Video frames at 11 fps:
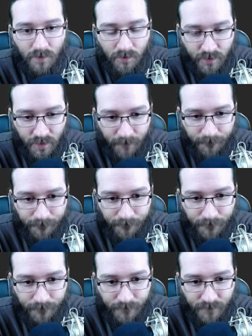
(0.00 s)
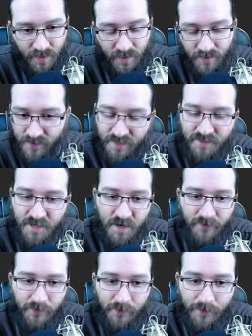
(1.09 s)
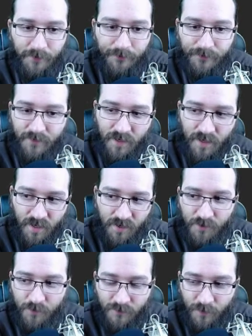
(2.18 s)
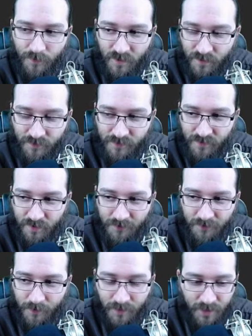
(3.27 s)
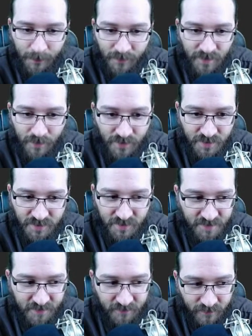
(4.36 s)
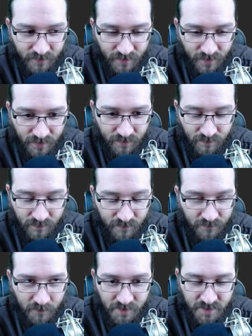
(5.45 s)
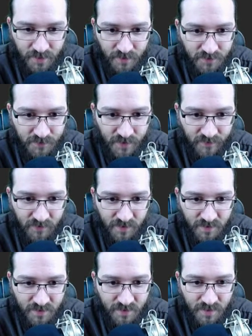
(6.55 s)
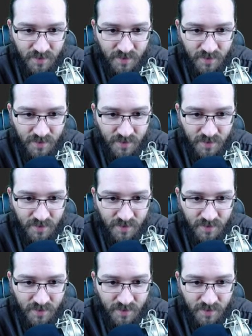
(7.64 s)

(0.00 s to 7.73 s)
Okay, that's convoluted. And I don't know if I want. I don't know if I want to keep it that way just to save like 4 cycles or whatever it is.